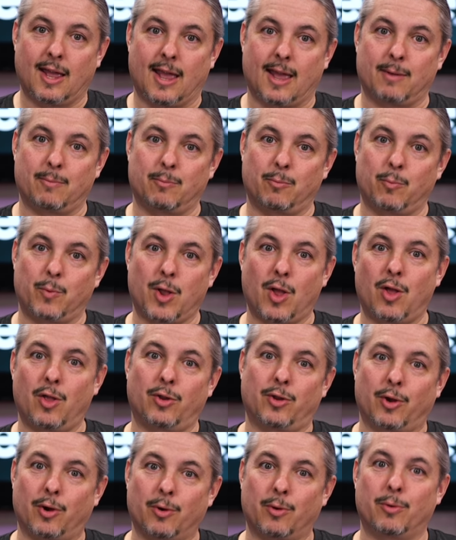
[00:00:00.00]
And we all
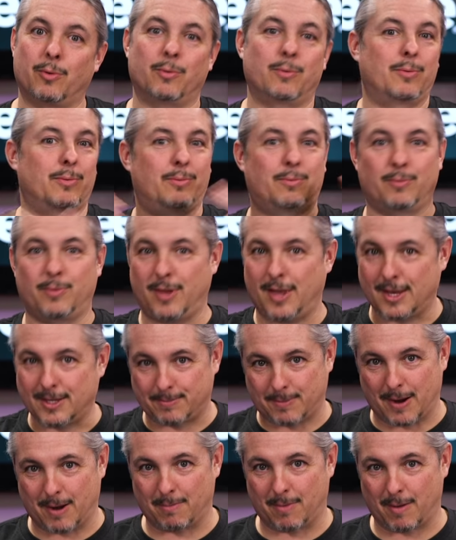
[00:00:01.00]
know it's
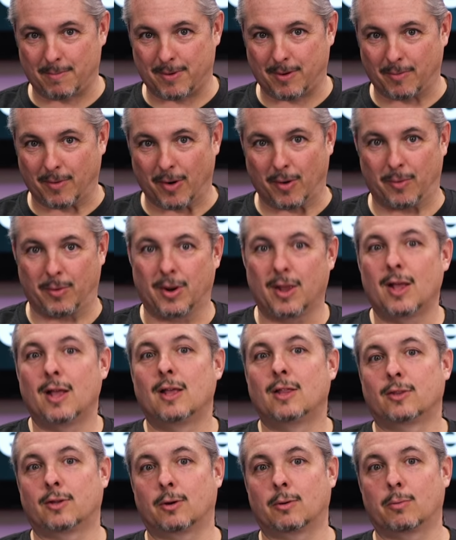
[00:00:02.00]
been a bumpy road.
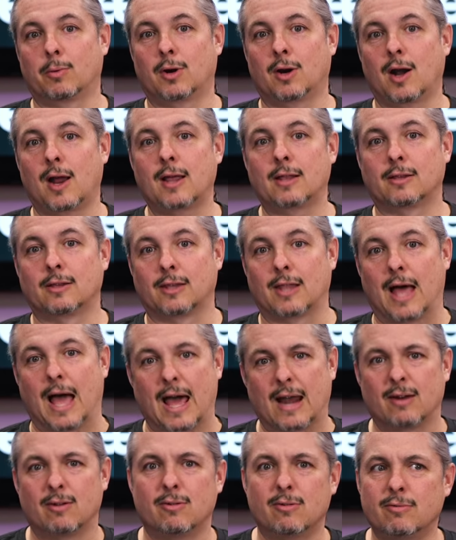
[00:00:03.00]
There were a
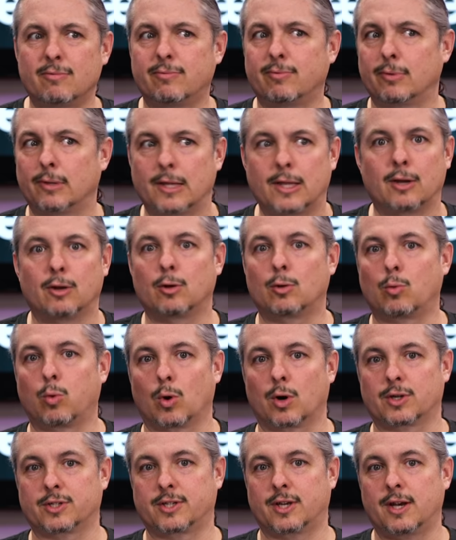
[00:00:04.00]
lot of little
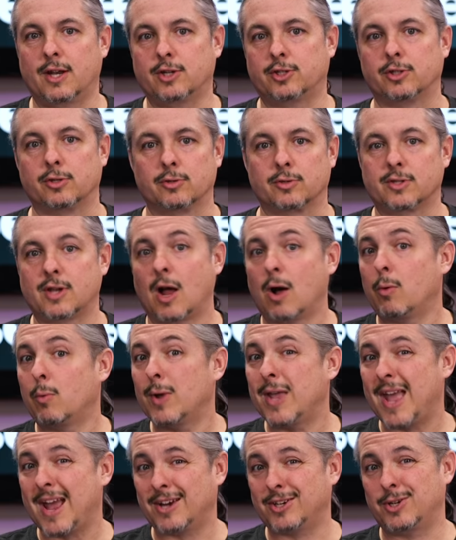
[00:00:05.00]
quirks and issues. Now,
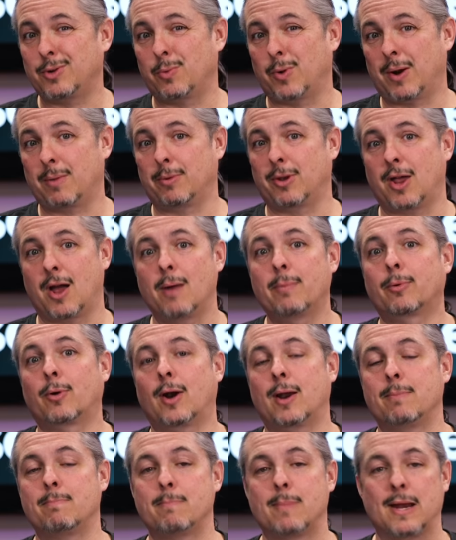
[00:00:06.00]
we actually were able to
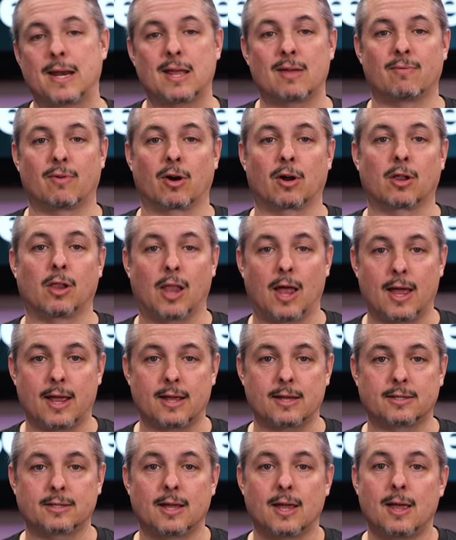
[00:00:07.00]
upgrade many of our
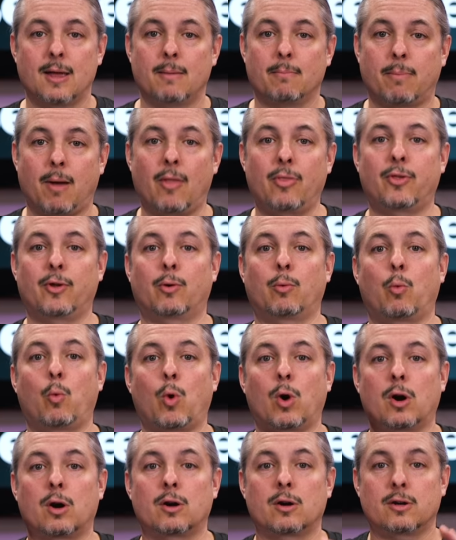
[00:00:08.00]
clients, but there
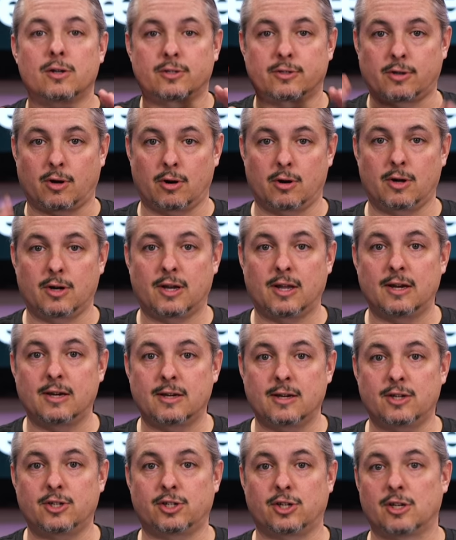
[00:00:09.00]
were certain
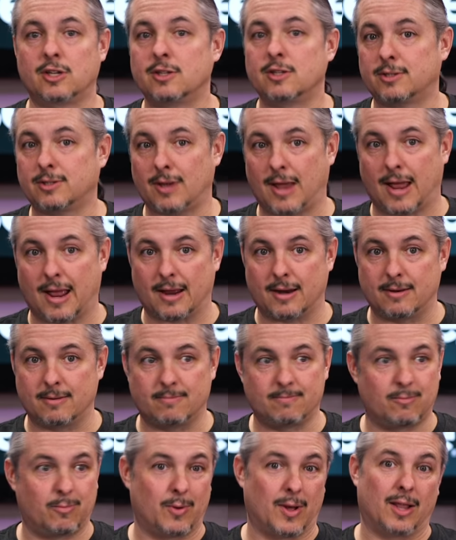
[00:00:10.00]
conditions.
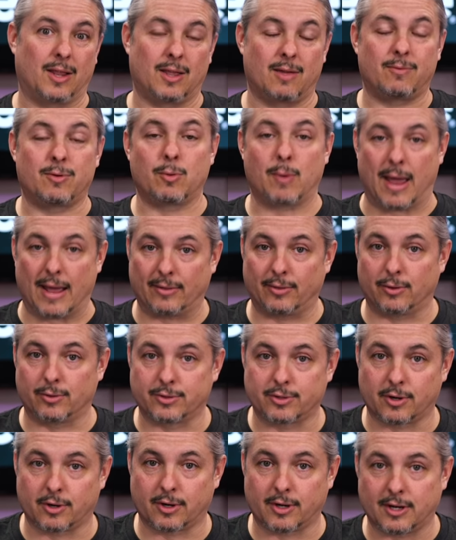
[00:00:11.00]
And well, if you had those
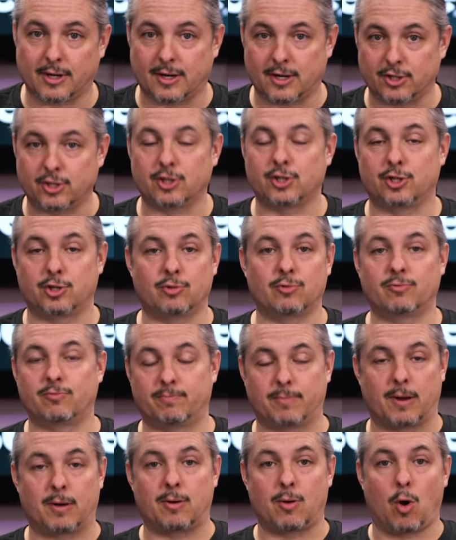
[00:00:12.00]
certain conditions, you've
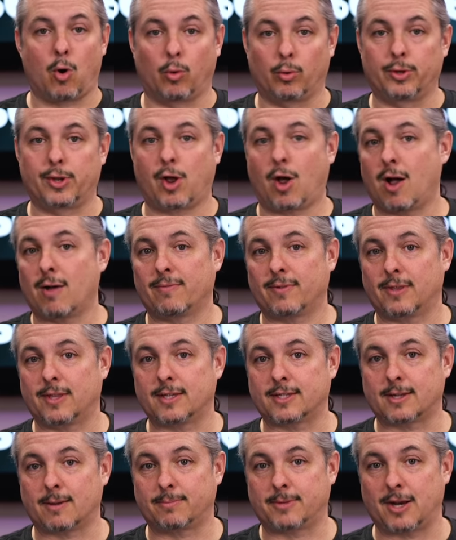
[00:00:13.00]
been holding off on
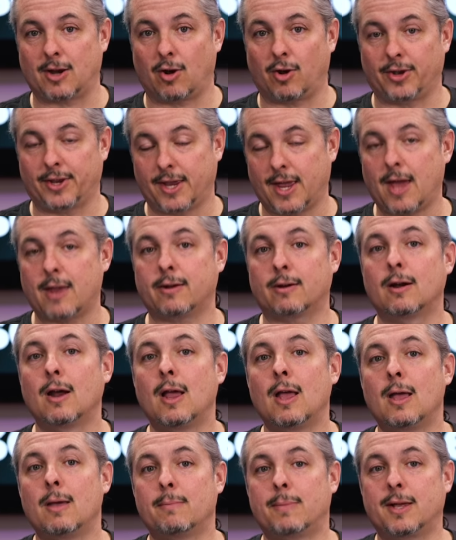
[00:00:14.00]
this update altogether
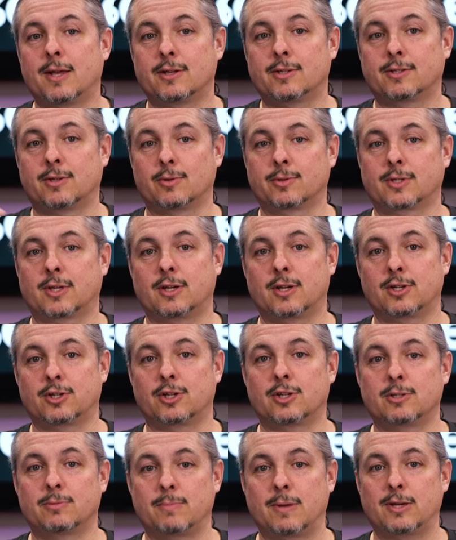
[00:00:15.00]
because those
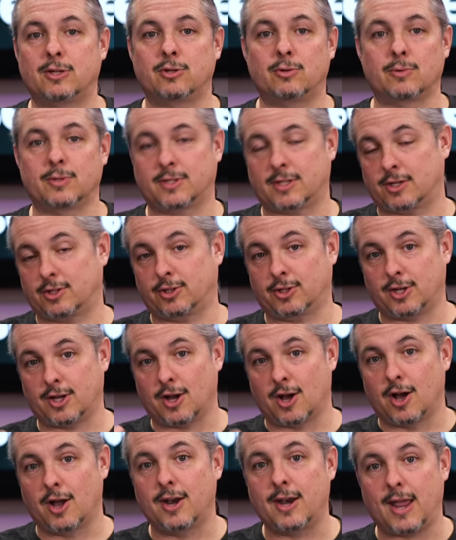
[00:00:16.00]
conditions made you essentially
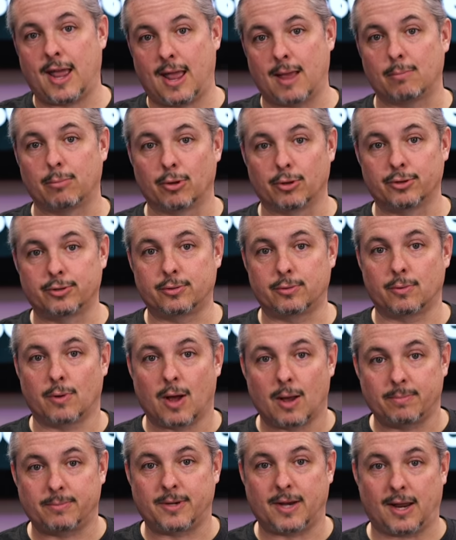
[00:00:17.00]
unable to
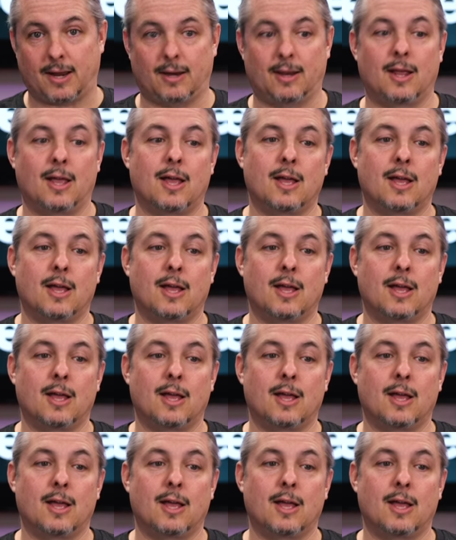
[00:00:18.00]
update.